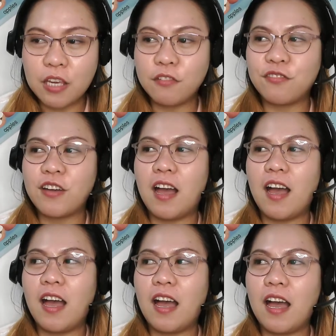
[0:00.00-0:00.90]
if
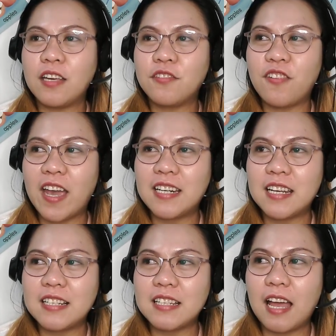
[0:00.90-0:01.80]
you find
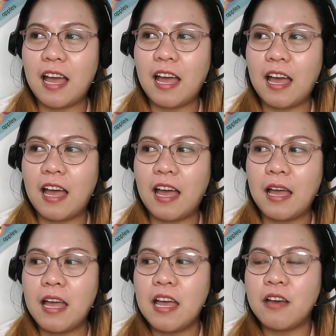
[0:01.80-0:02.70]
it
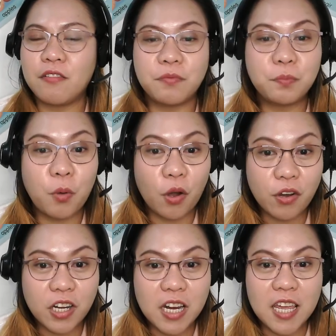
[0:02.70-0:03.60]

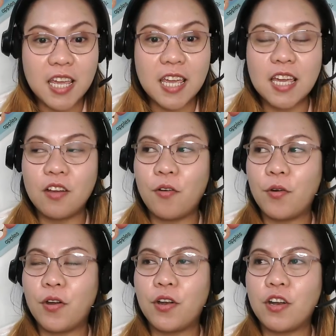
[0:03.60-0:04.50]
boring or